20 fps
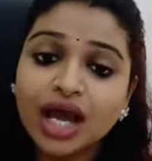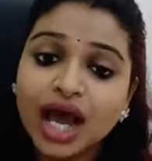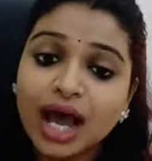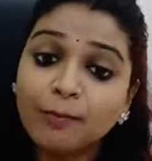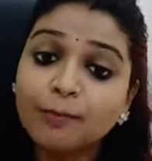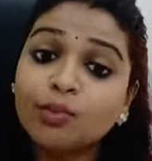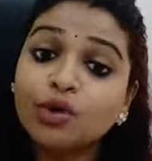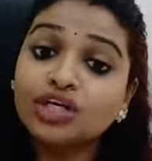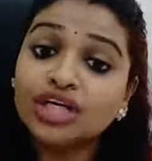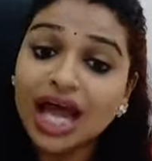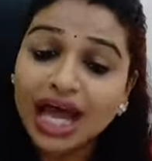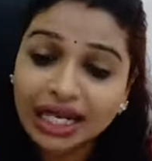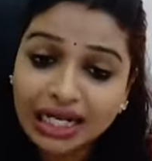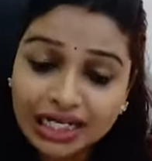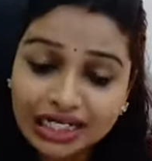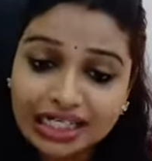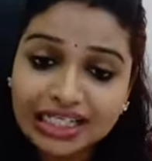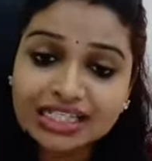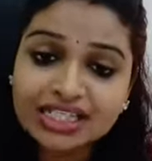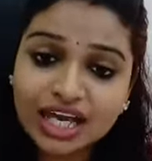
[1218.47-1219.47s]

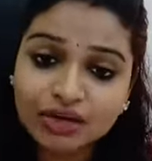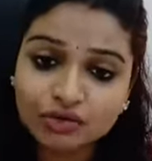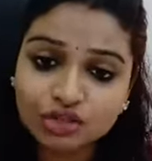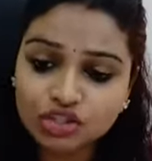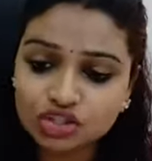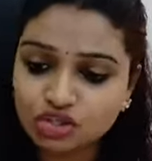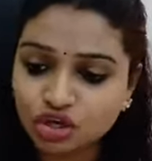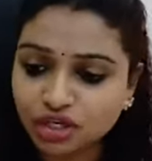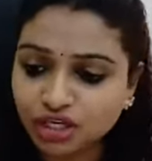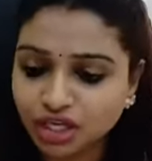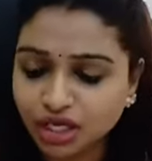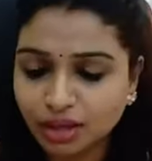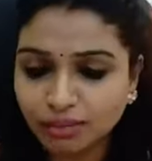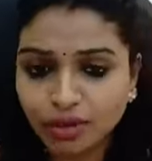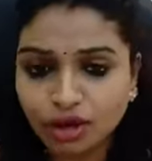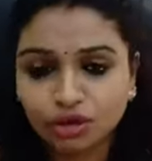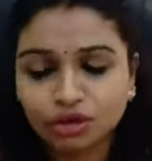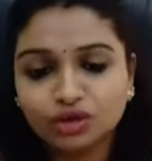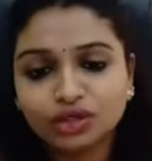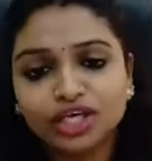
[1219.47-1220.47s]
Modalities I was talking
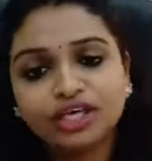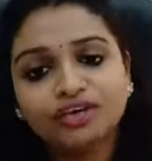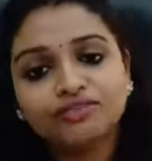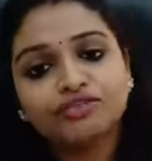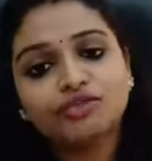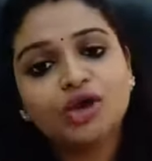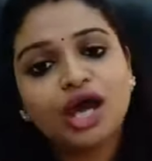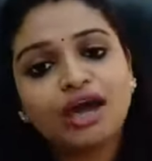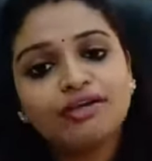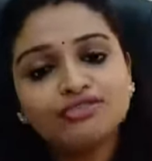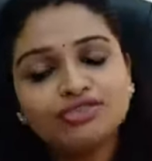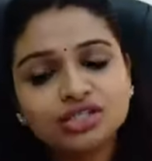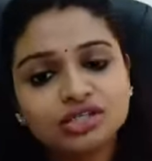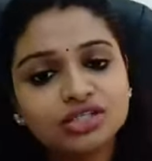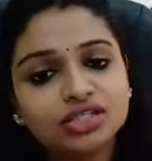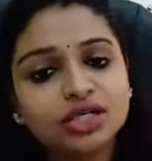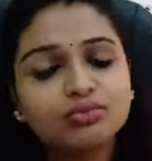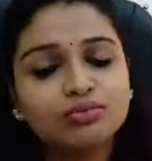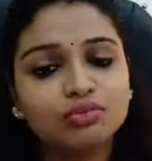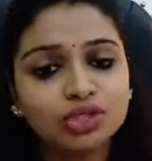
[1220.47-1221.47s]
about, okay, if you have
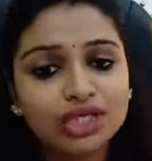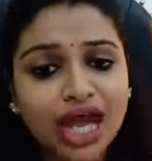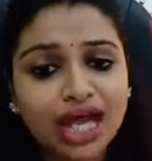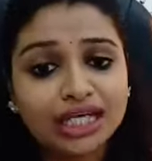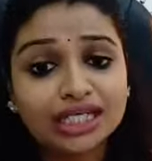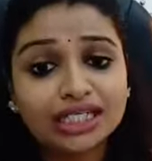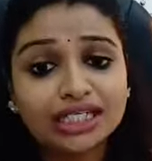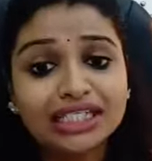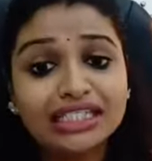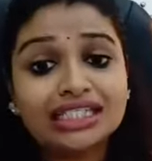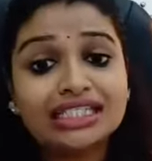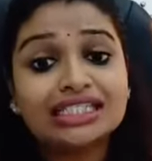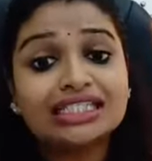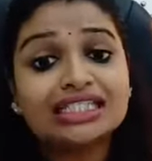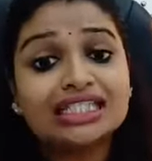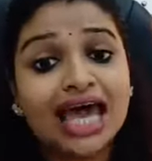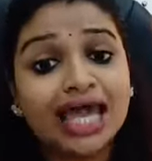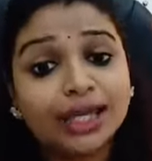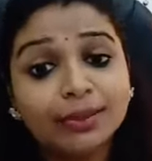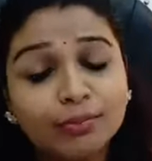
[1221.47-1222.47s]
certain modalities,
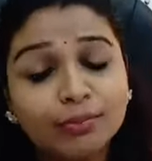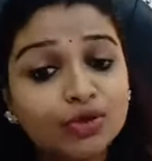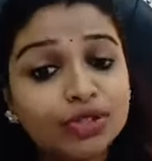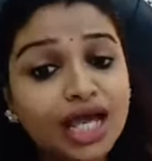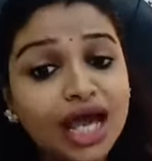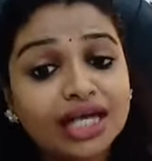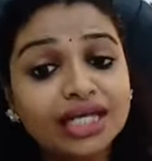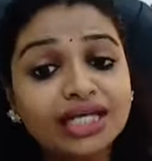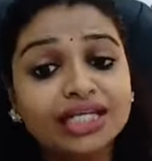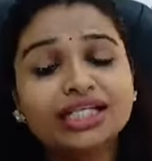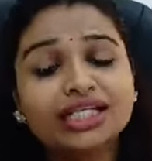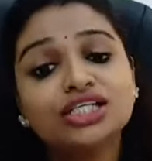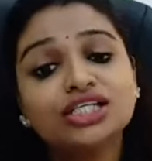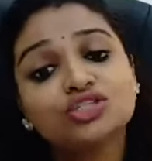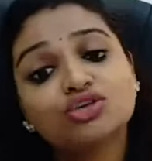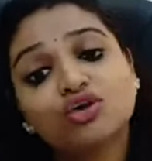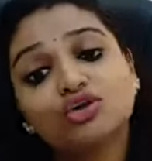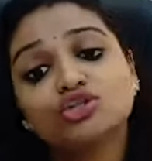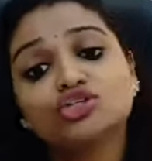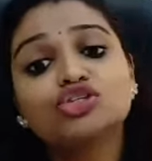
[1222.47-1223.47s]
time modality is
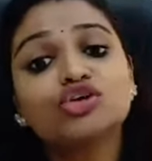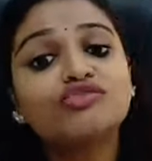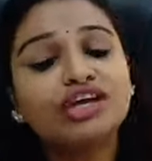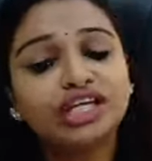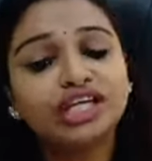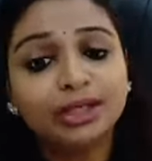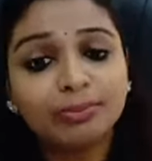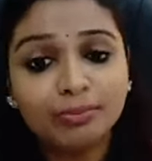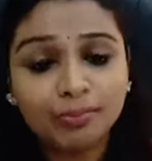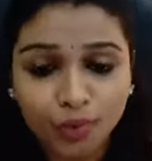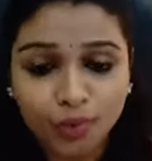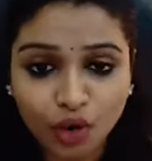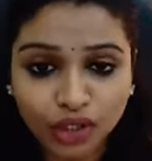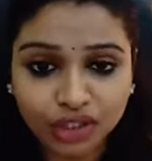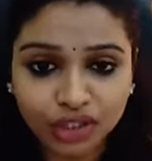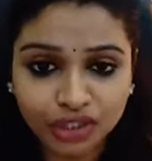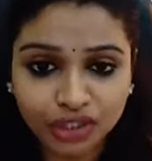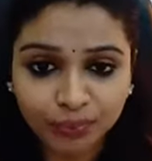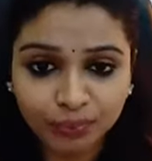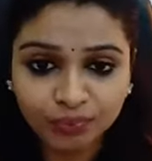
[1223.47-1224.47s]
also very
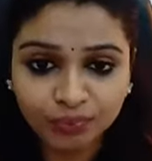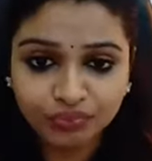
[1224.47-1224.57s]
important.